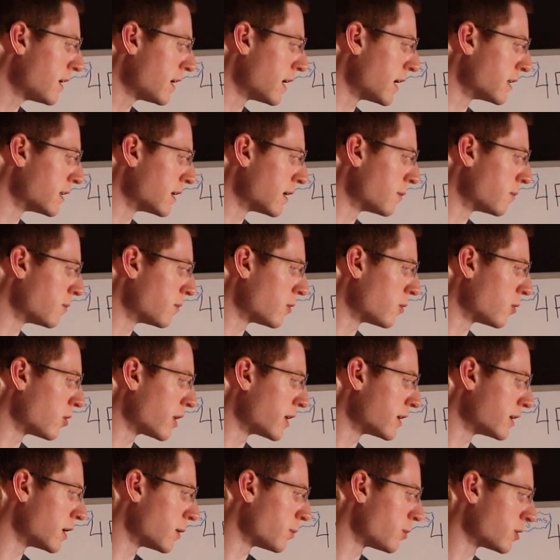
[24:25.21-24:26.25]
and then
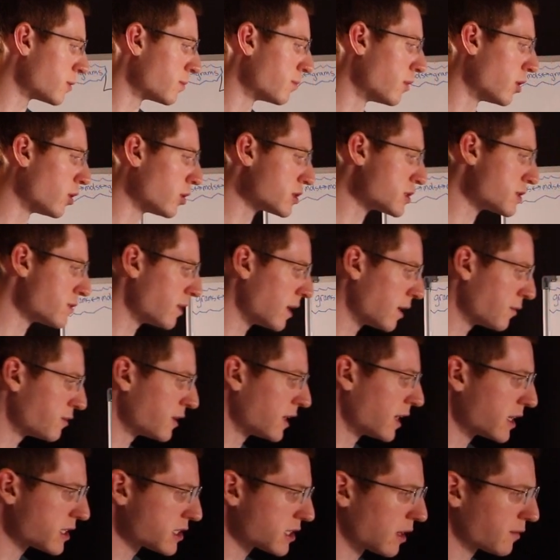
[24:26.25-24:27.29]
we'll end up with moles of
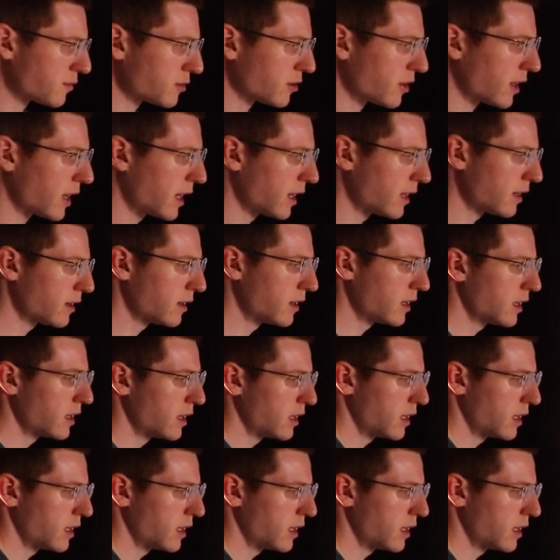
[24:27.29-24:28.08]
FeS after that.